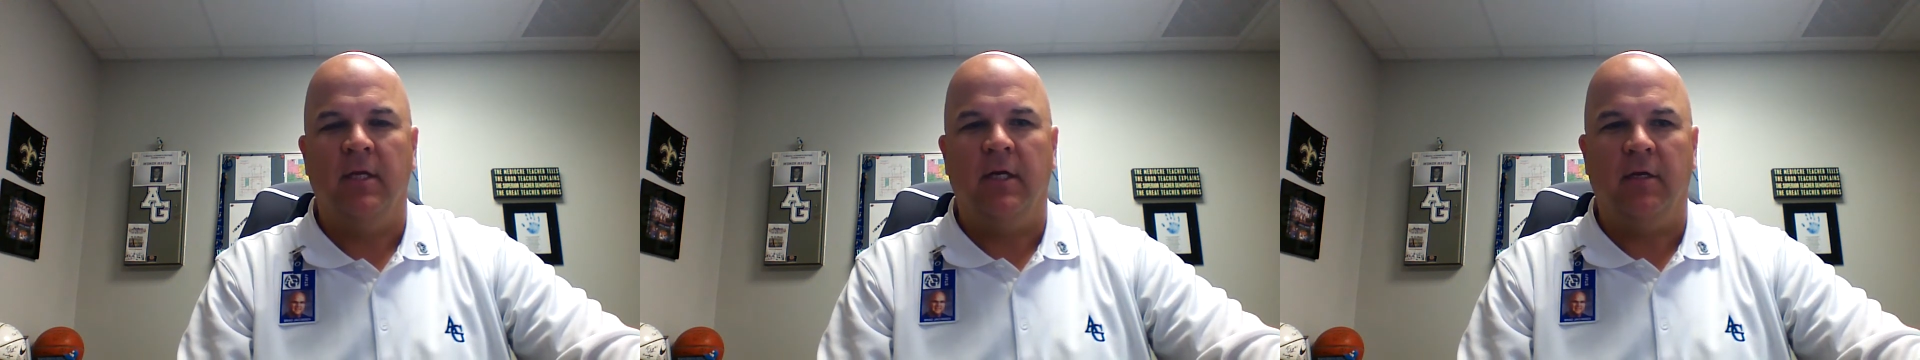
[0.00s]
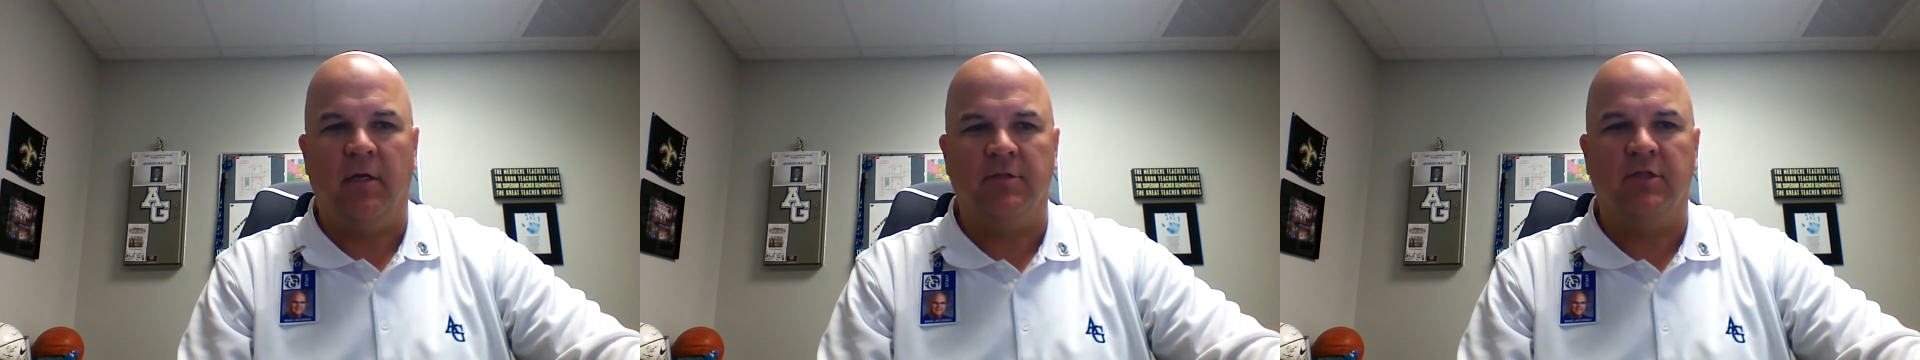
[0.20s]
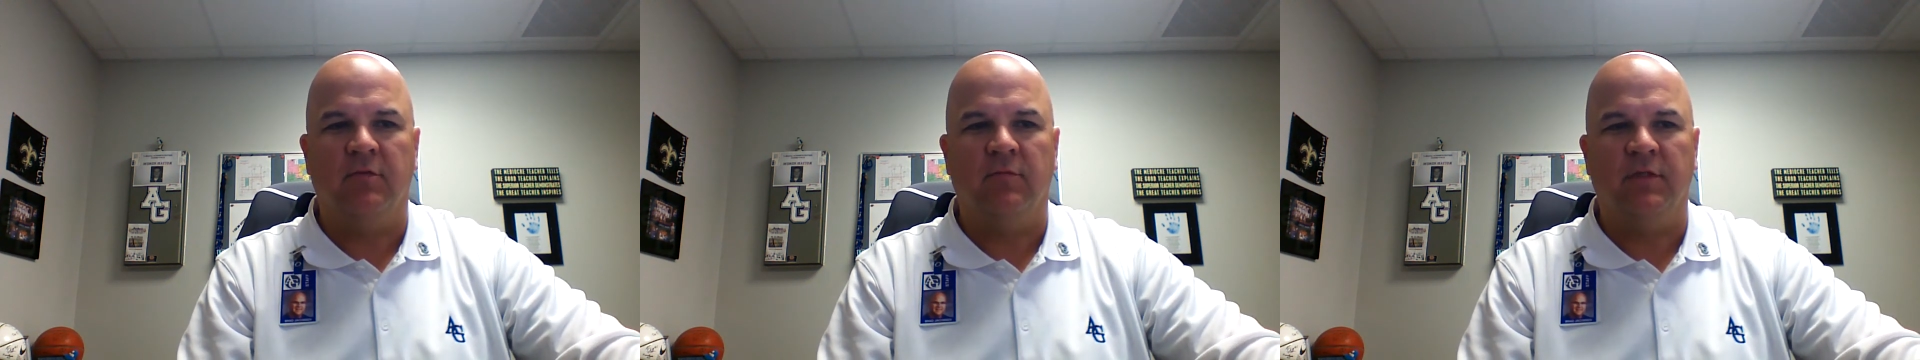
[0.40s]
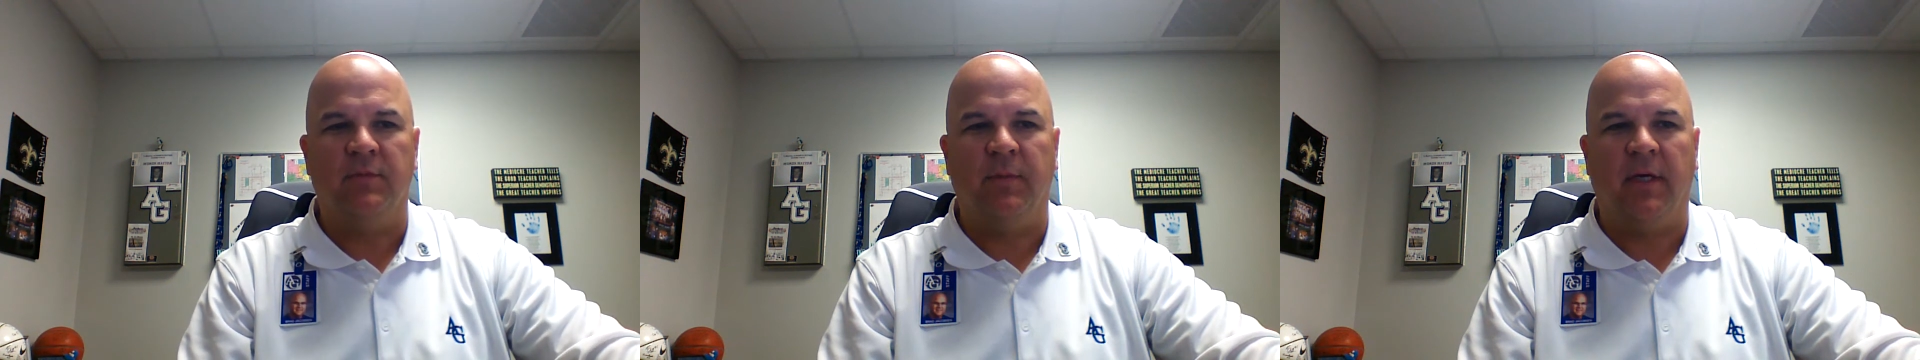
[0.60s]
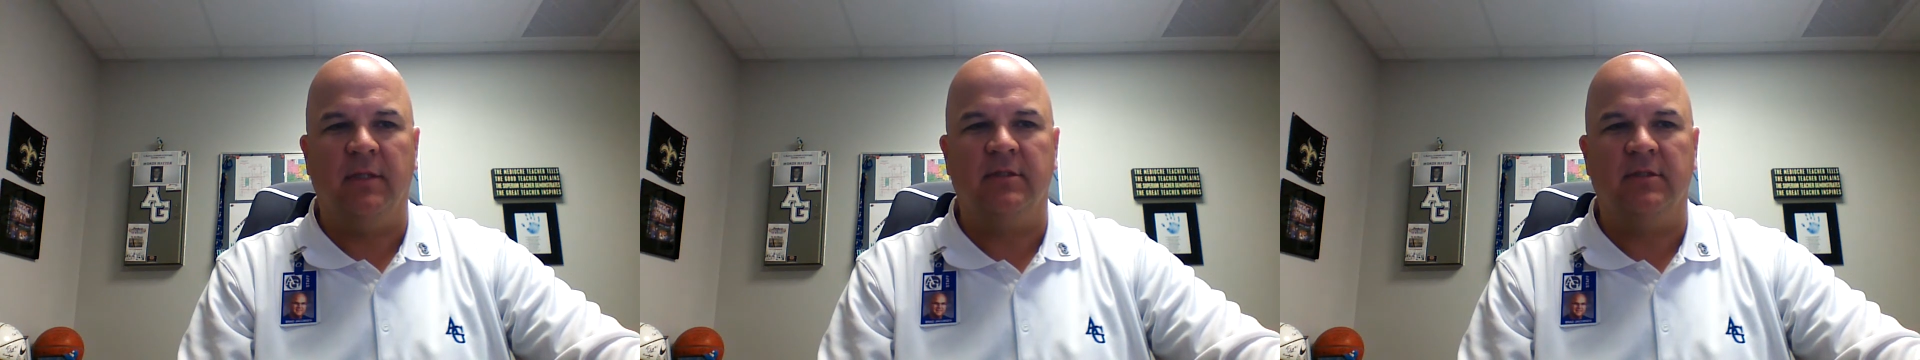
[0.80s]
And also in
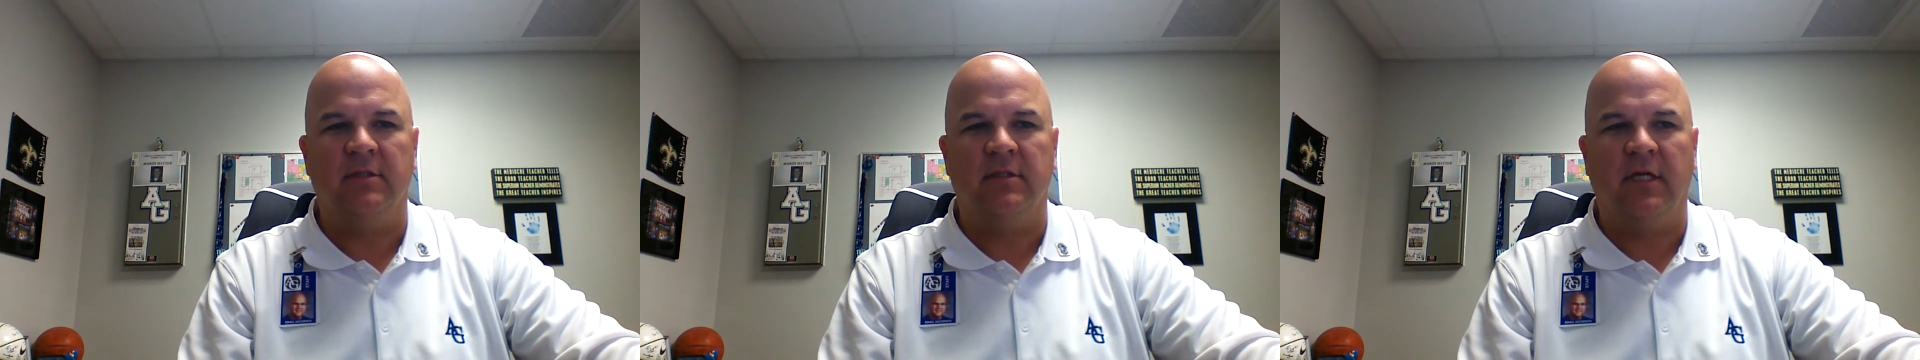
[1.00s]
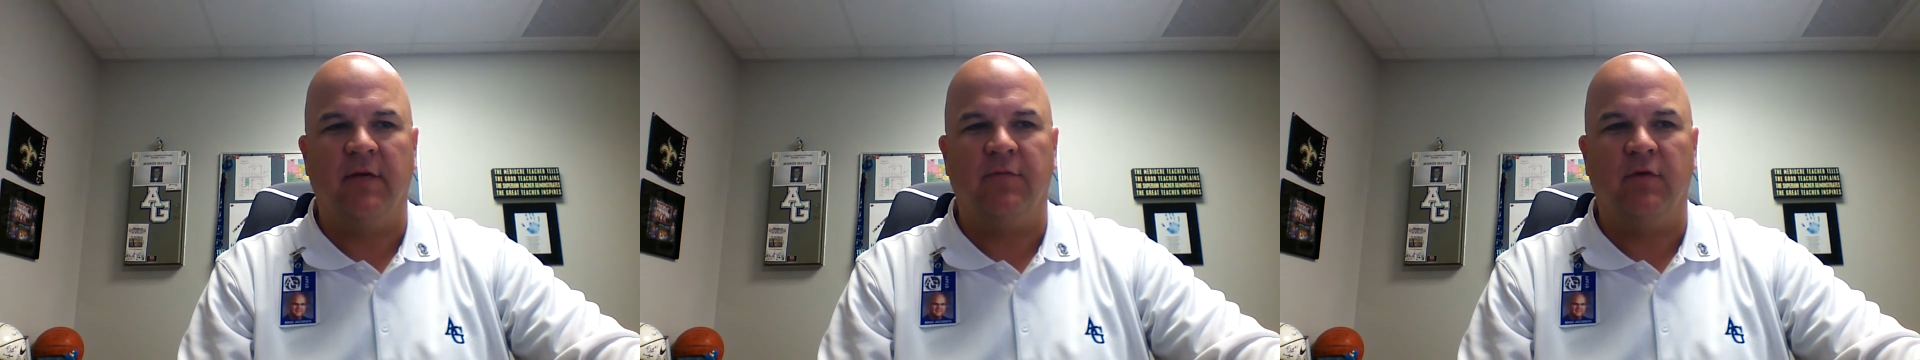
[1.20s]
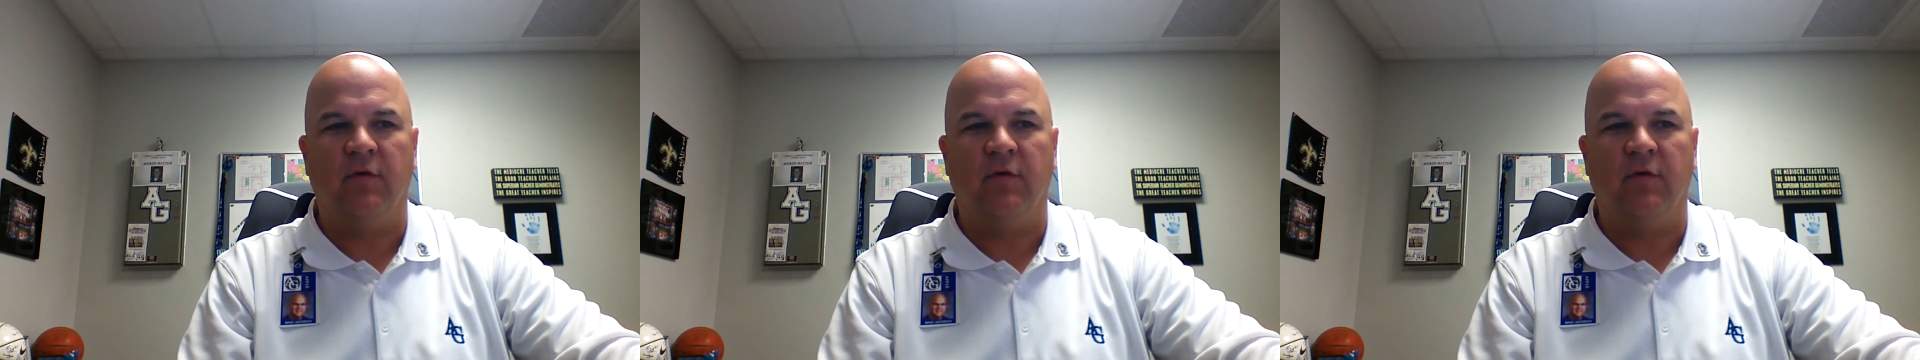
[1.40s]
response to staff